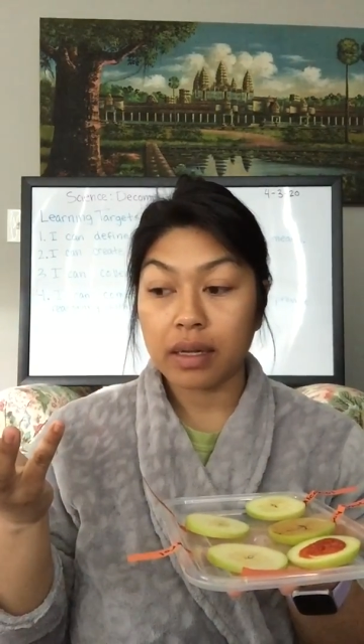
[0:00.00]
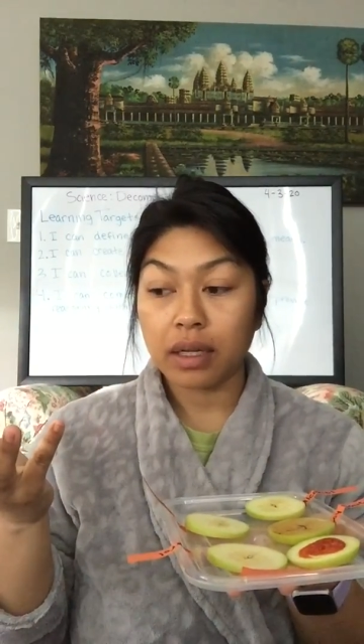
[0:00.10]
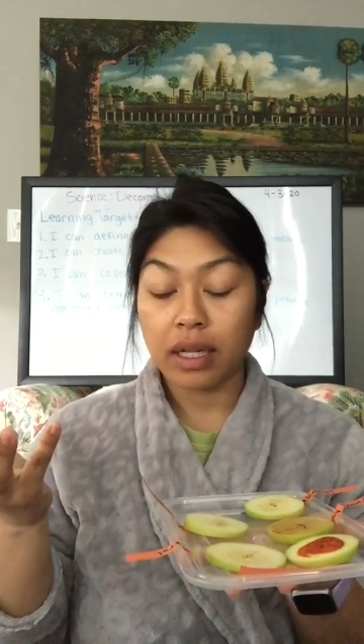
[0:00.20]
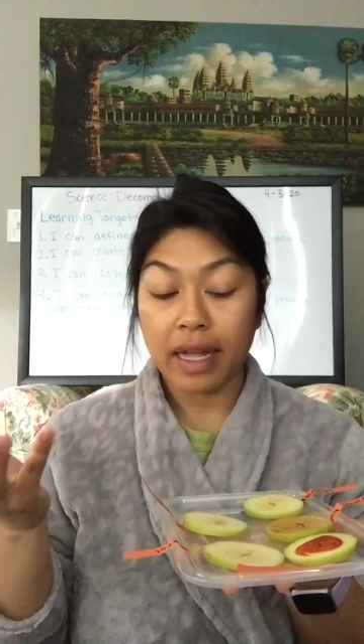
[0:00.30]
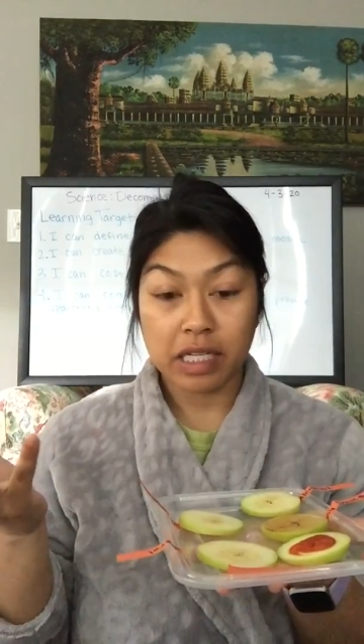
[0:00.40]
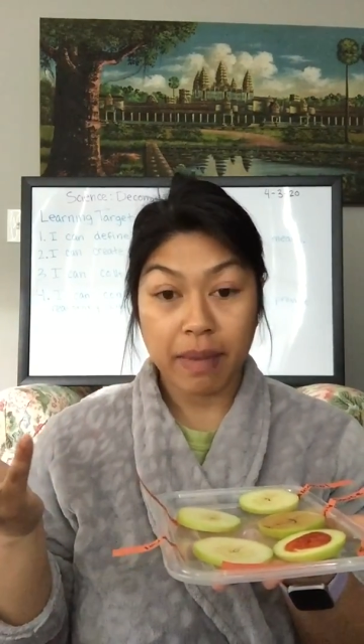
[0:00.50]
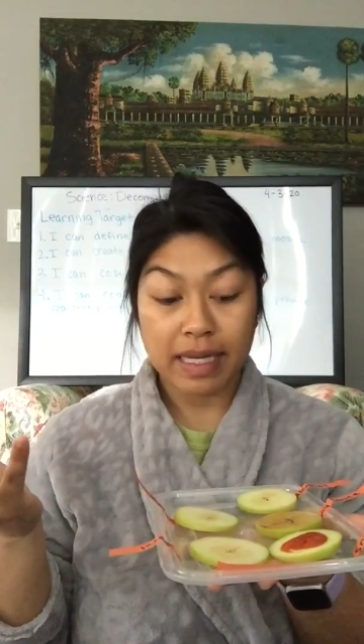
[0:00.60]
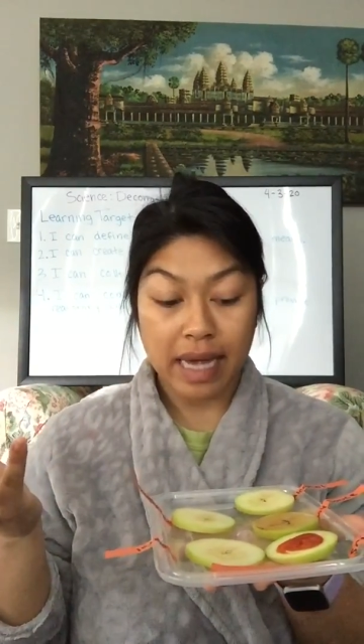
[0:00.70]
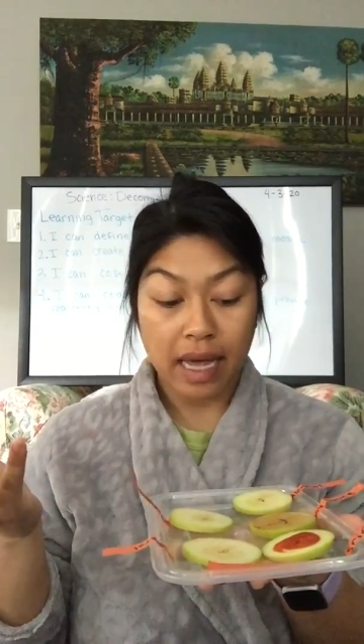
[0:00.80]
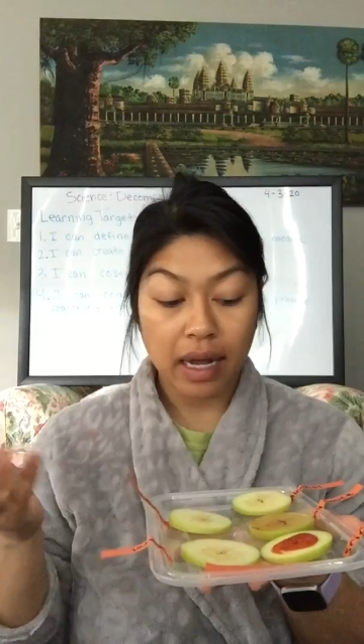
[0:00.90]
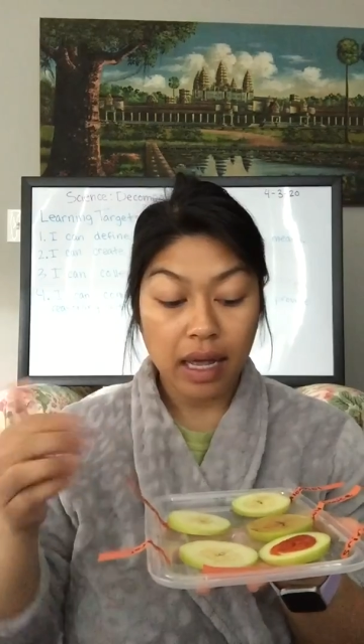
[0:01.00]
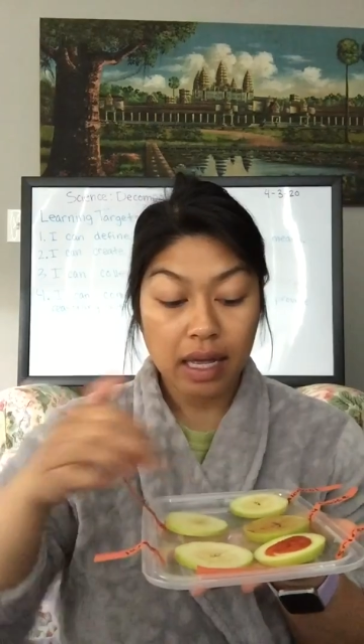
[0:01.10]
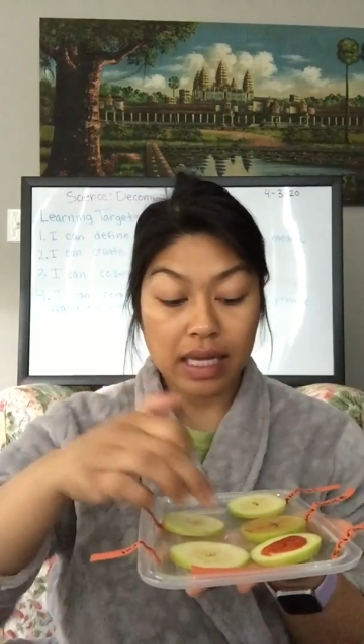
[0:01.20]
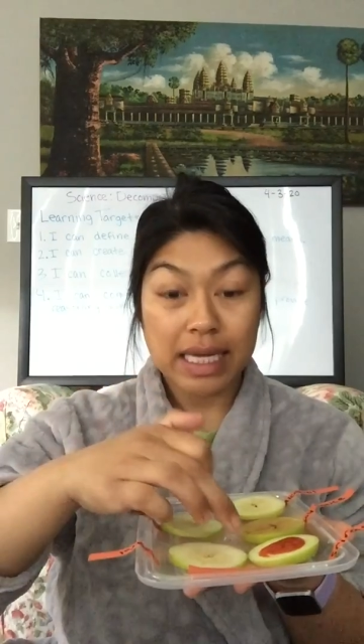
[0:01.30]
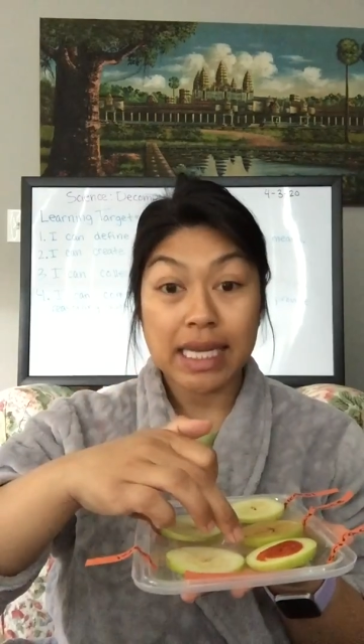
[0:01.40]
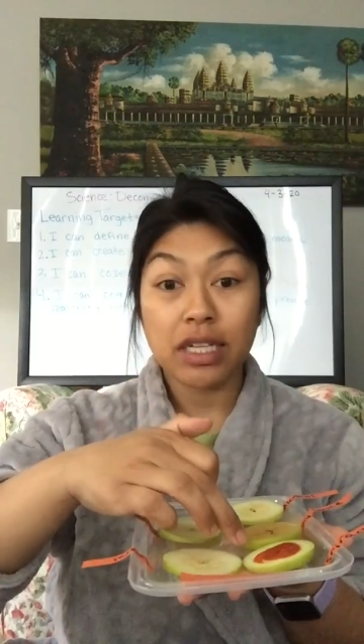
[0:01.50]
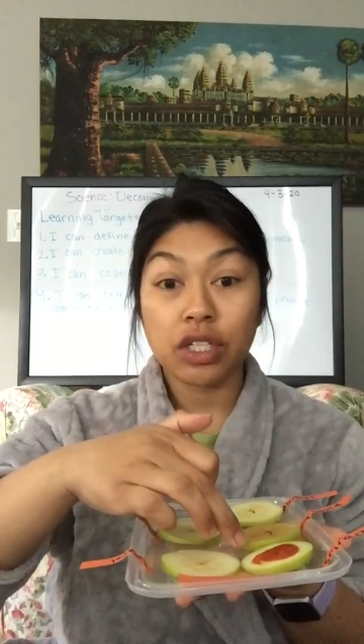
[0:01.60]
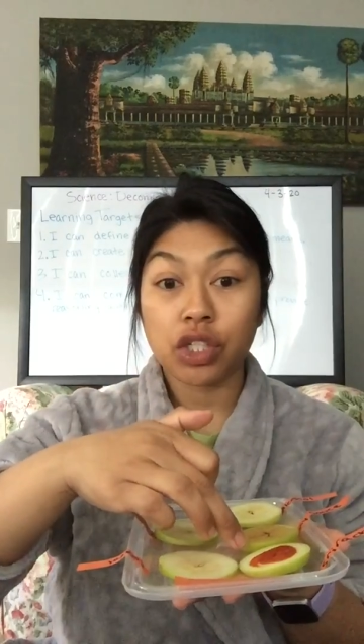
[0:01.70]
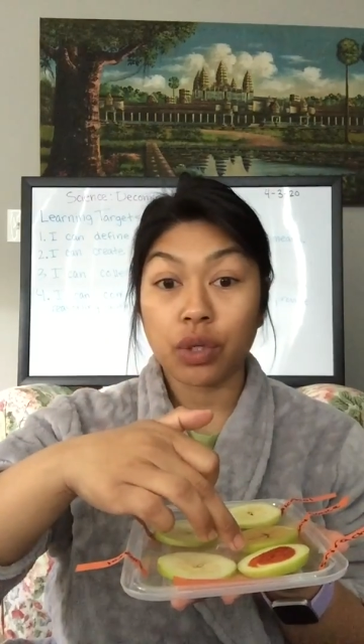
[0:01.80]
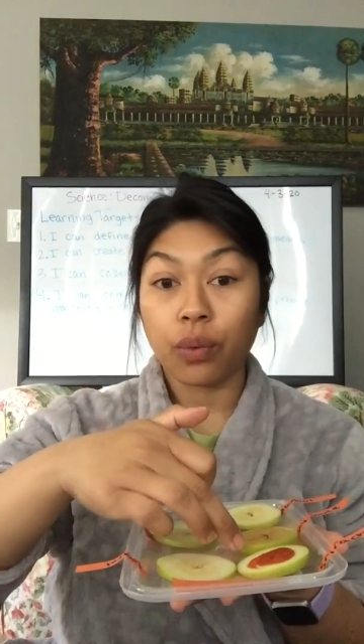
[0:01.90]
collect my data
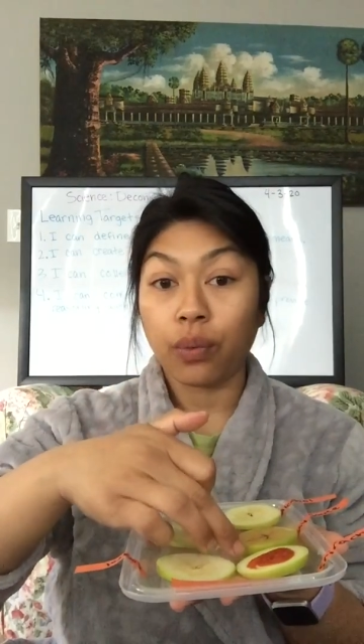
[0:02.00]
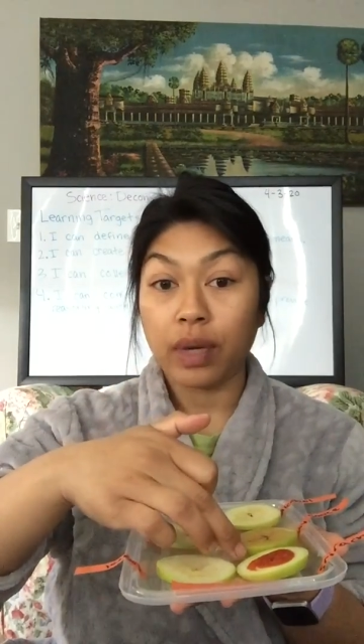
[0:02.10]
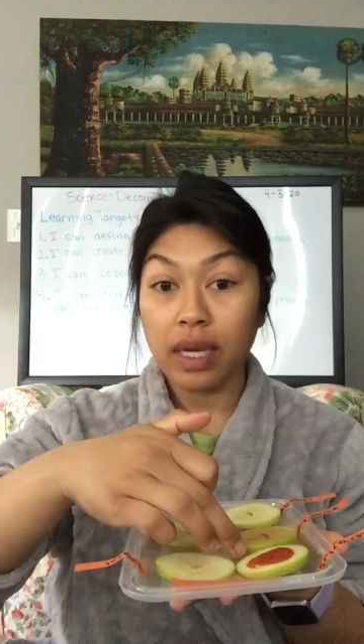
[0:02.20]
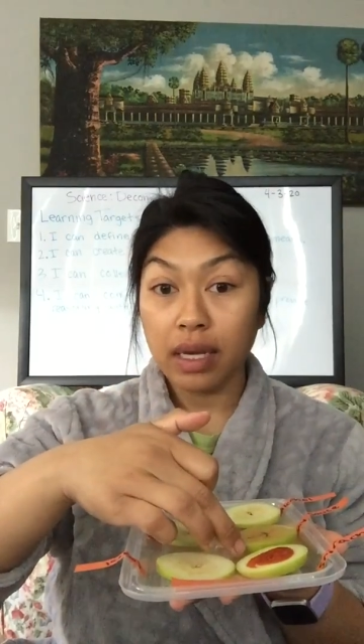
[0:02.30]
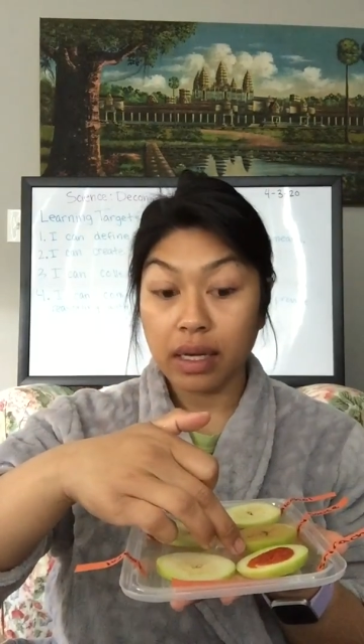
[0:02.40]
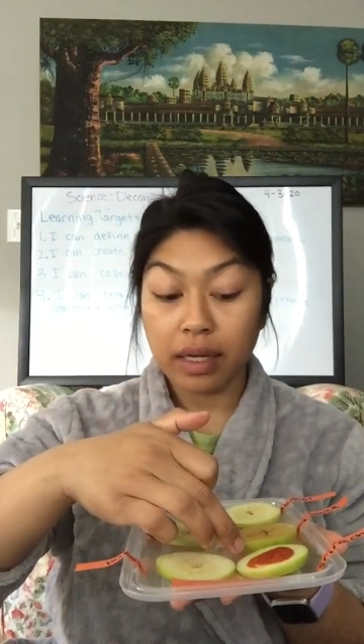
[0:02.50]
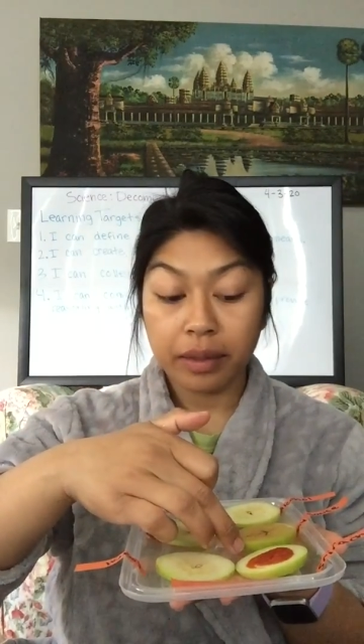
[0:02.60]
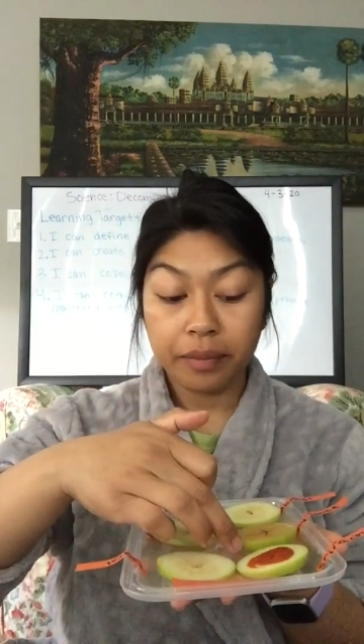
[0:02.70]
each week,